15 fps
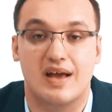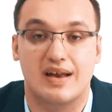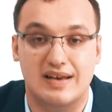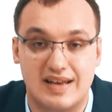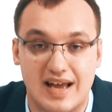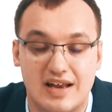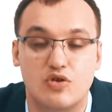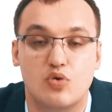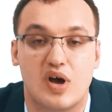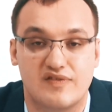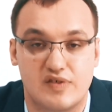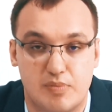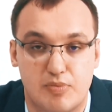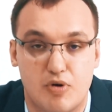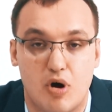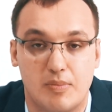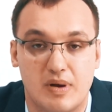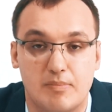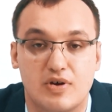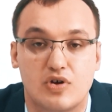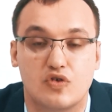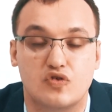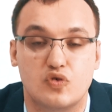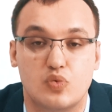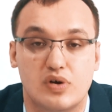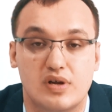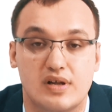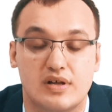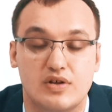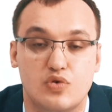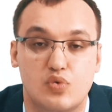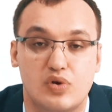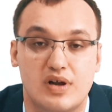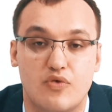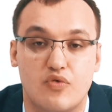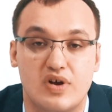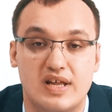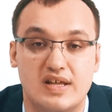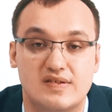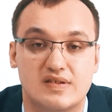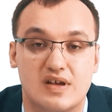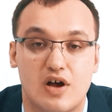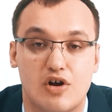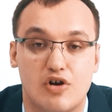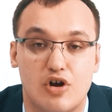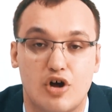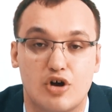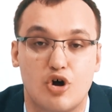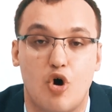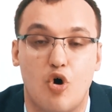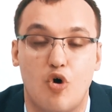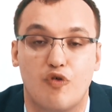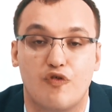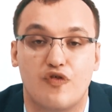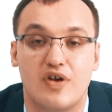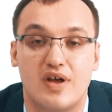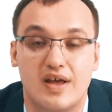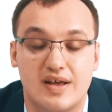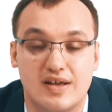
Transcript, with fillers: then you have a problem because you will you will release a lot of